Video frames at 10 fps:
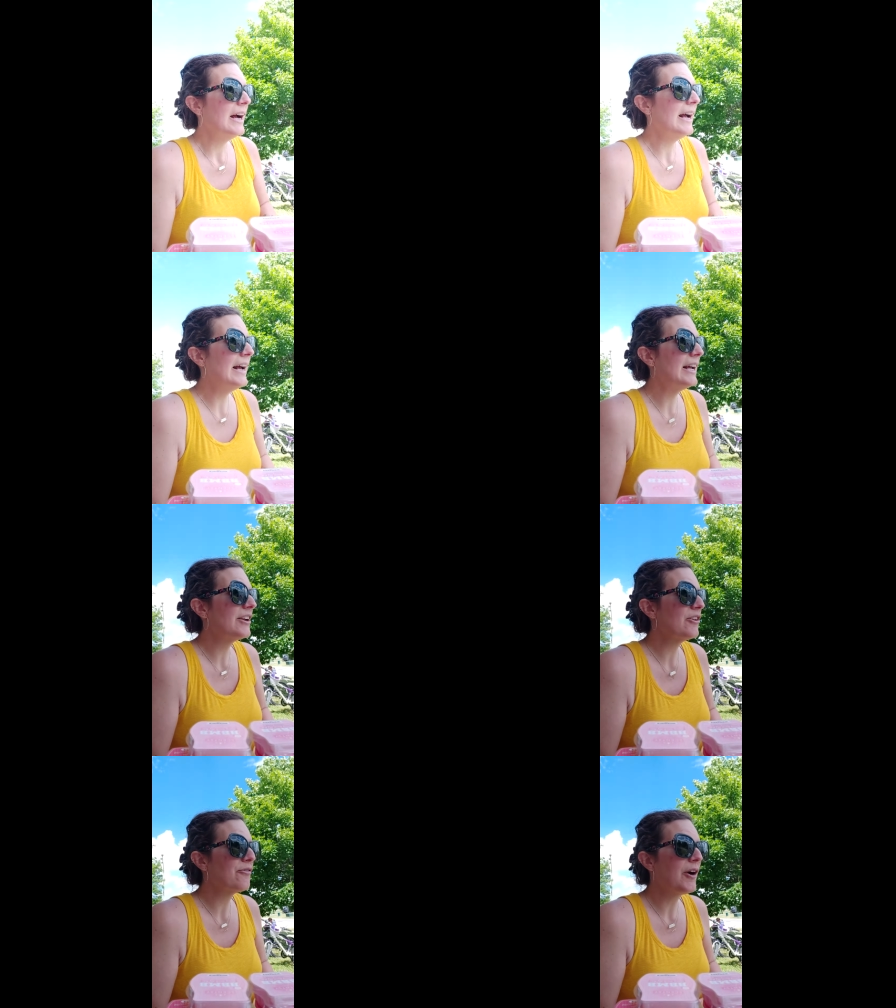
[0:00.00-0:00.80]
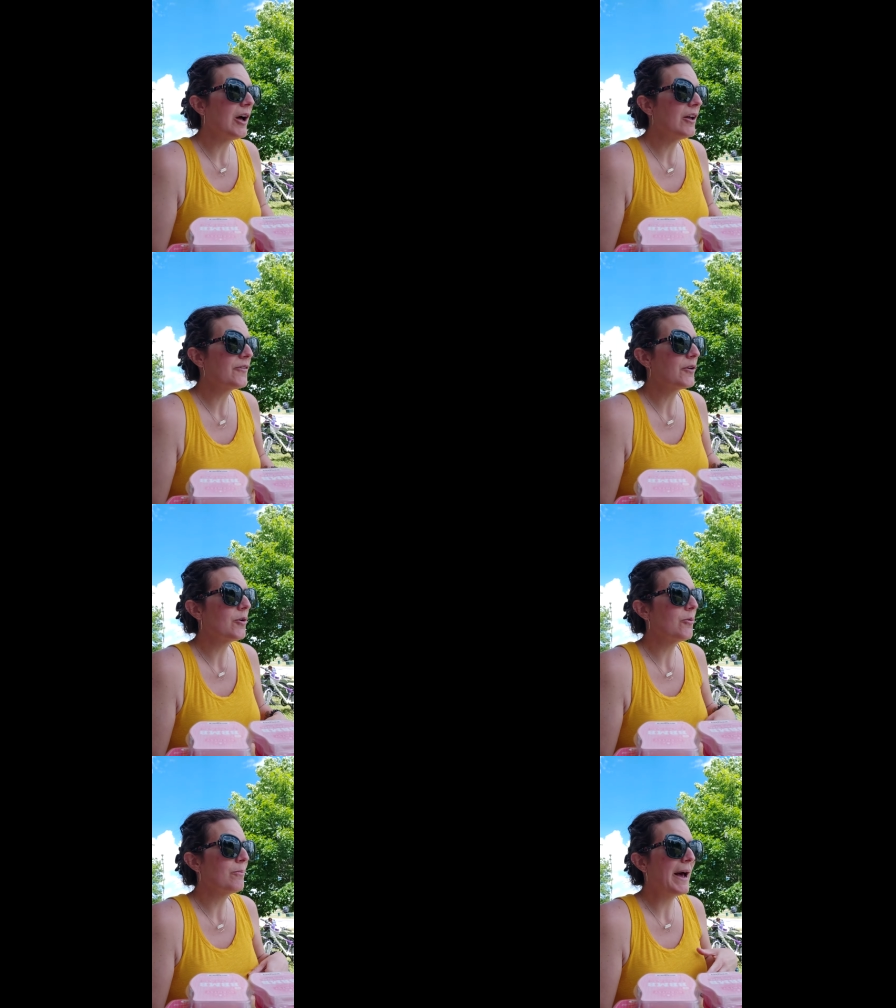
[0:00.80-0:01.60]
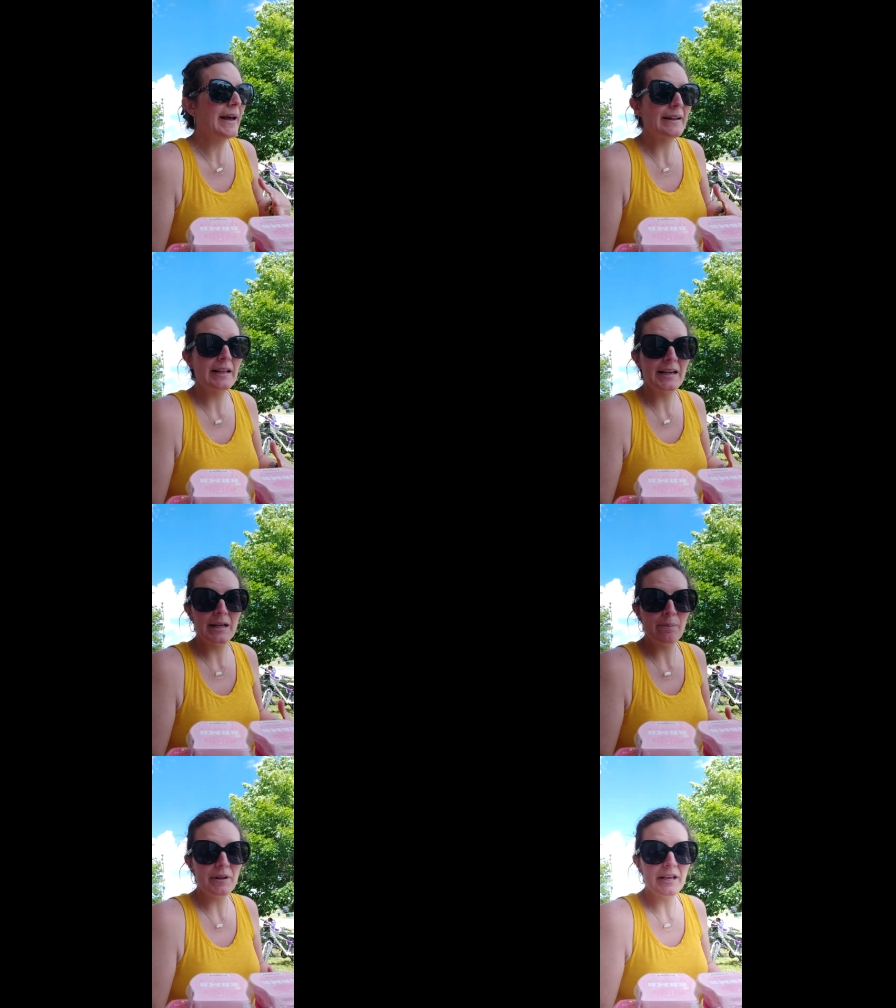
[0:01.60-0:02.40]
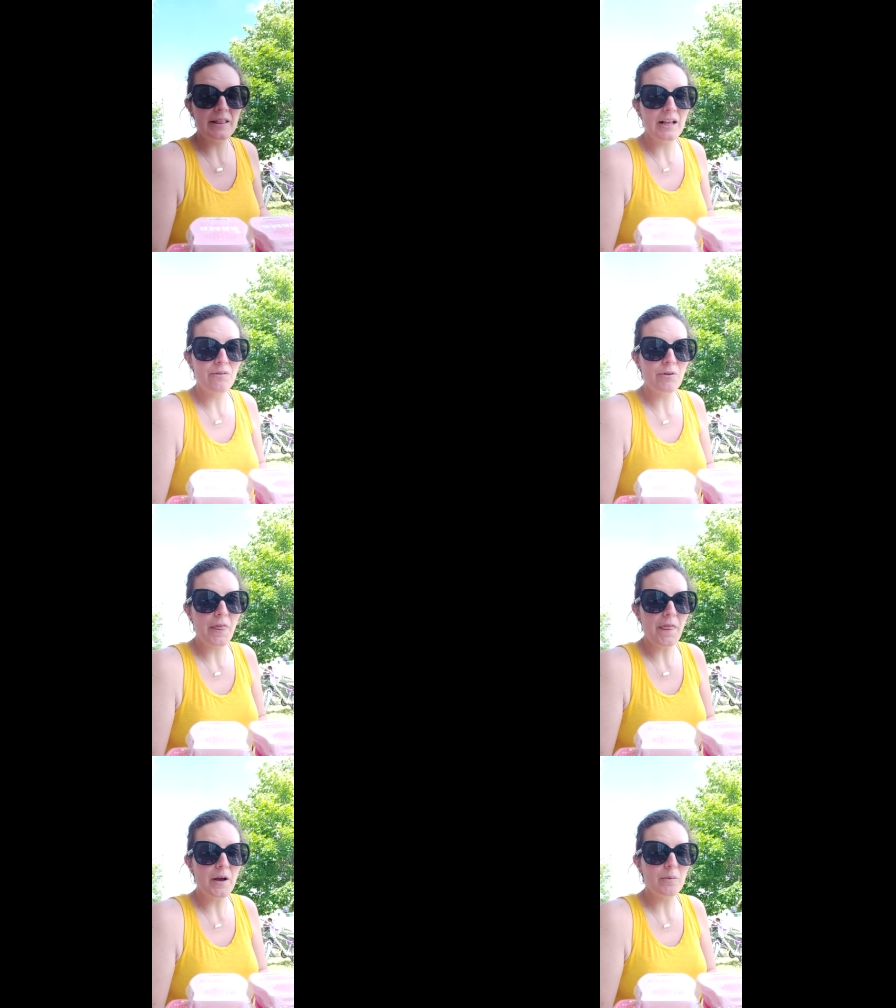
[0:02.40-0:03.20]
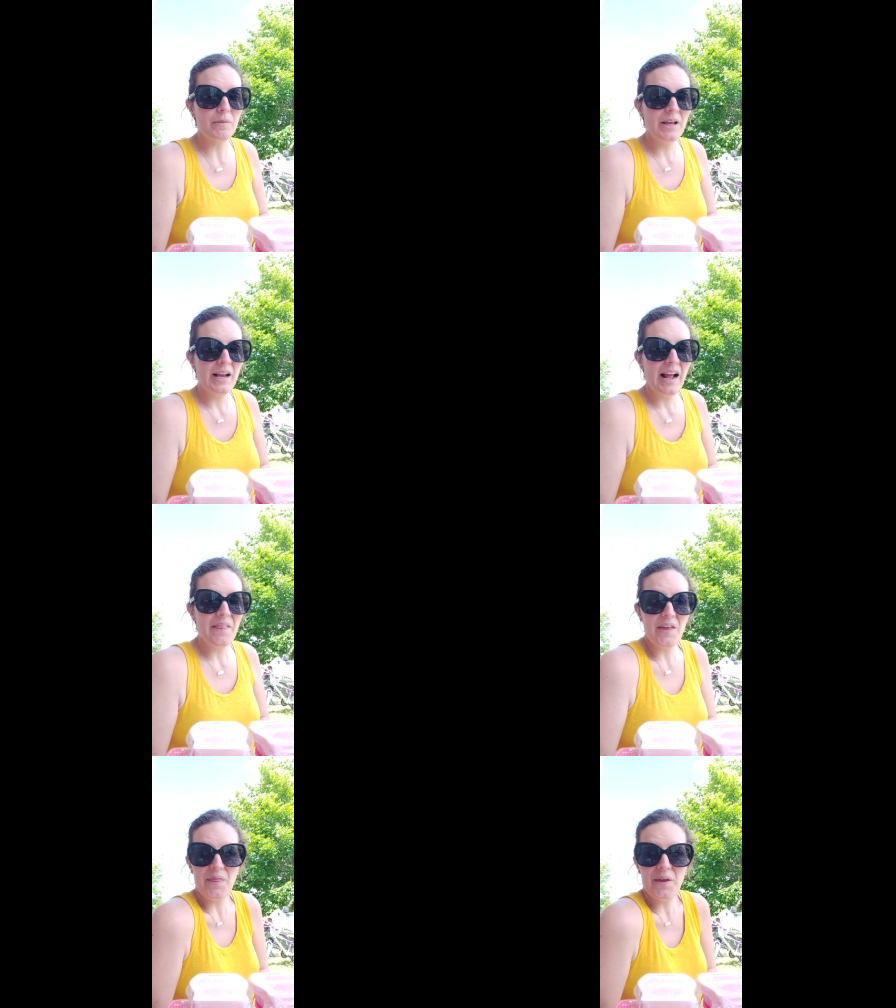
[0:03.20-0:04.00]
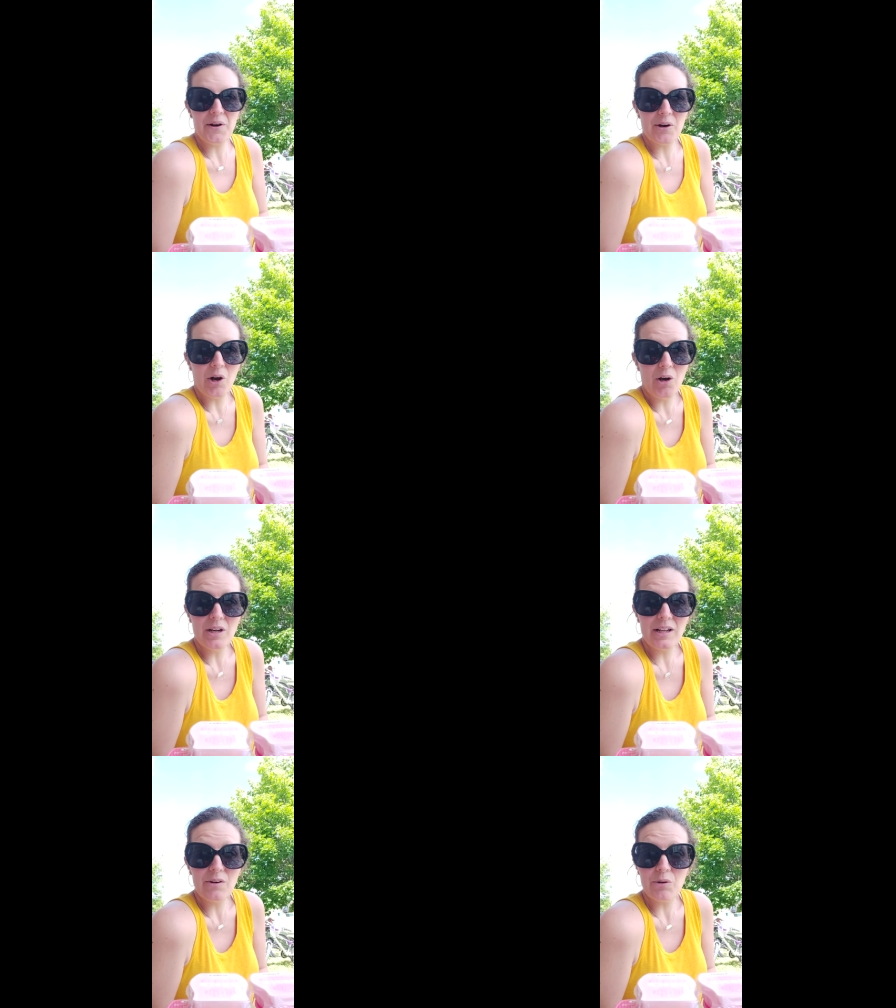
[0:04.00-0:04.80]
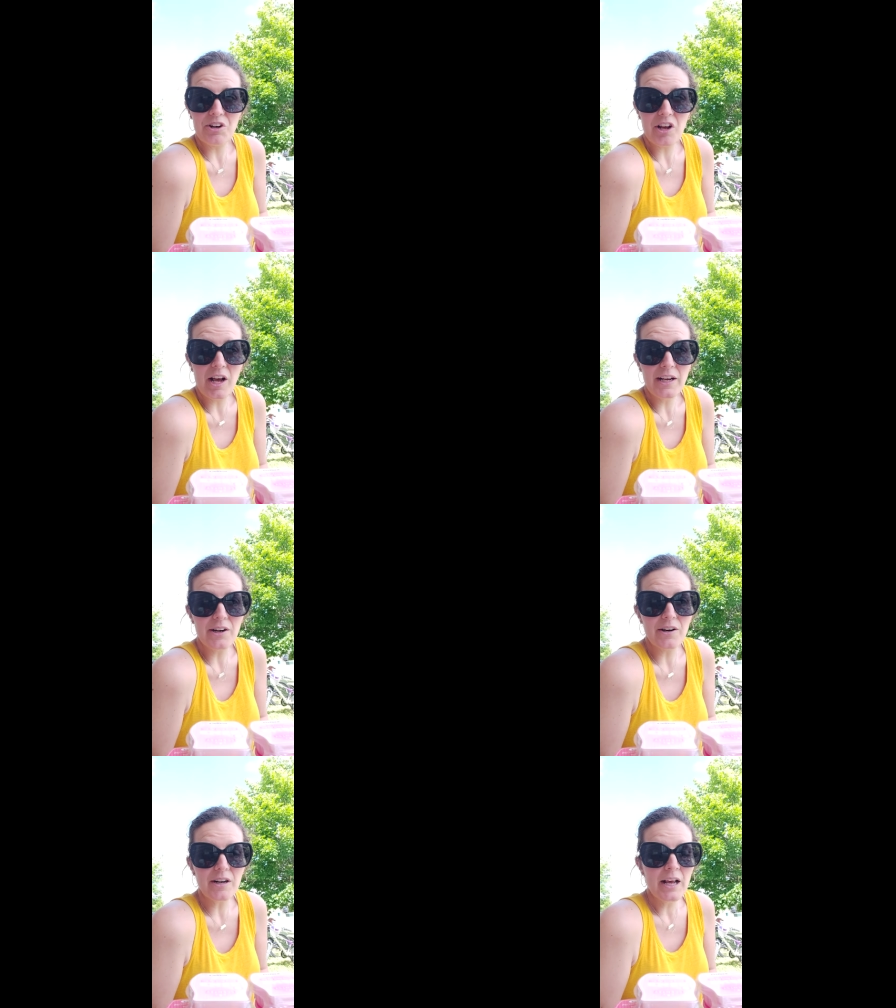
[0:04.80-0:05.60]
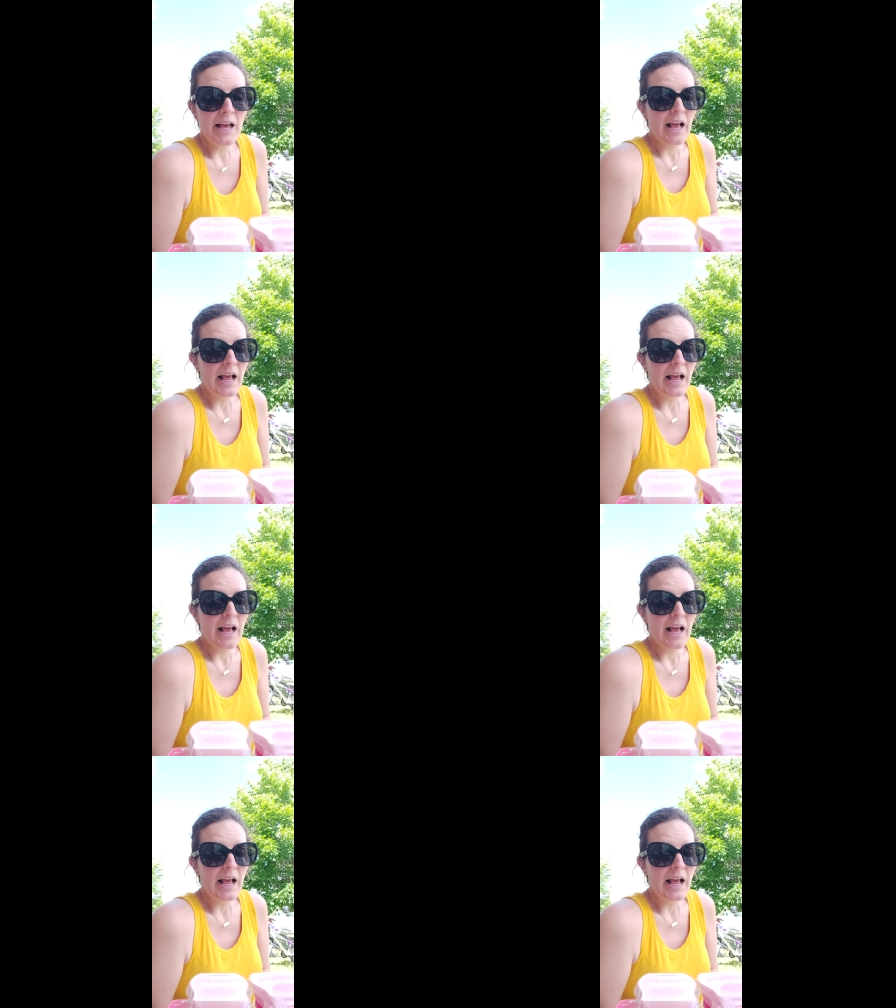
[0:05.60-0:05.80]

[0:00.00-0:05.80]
and you fall so madly deeply in love with them and then they're gone and retired